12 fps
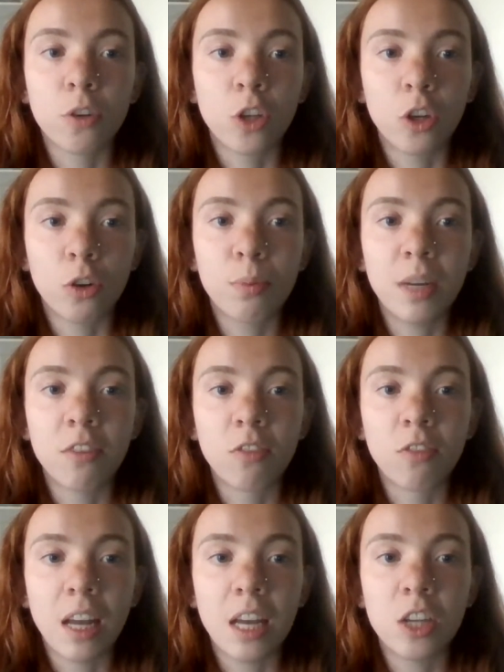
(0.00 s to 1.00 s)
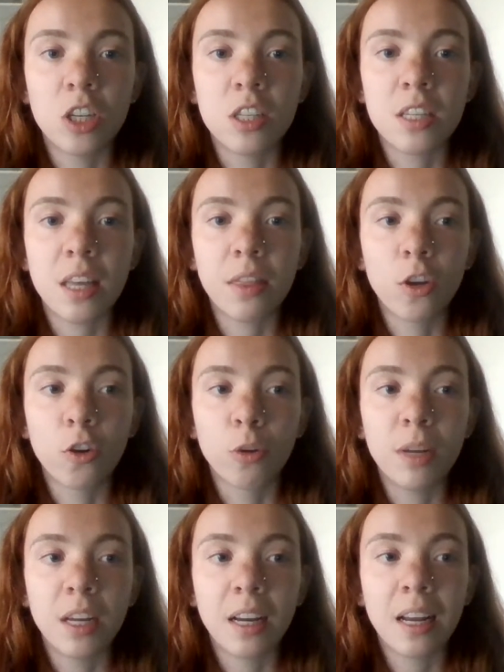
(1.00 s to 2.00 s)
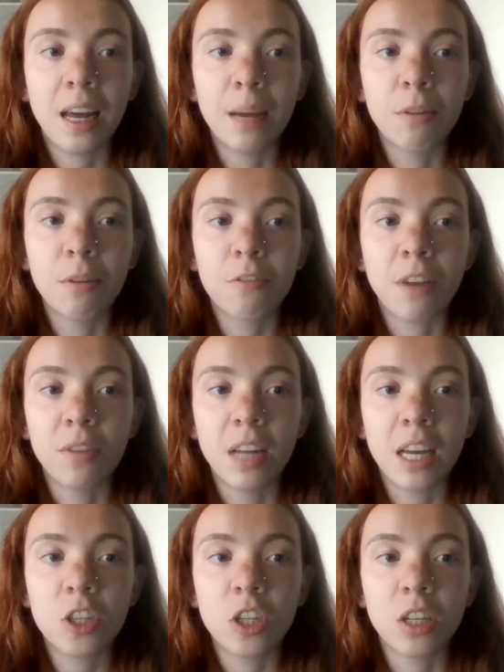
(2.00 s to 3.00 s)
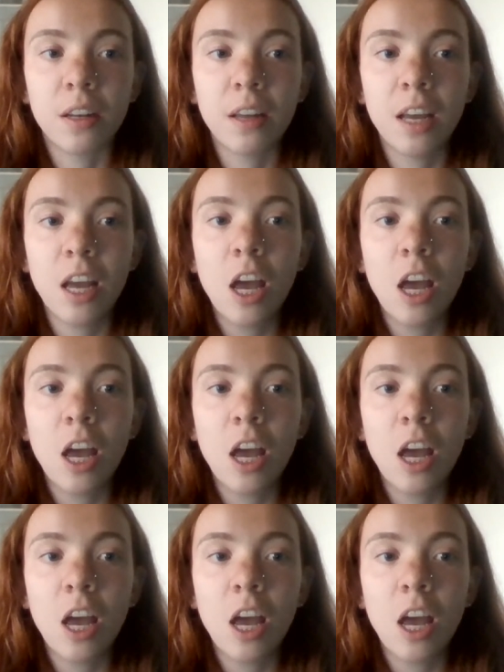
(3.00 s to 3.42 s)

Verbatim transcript: for European Relations at the European Climate Foundation,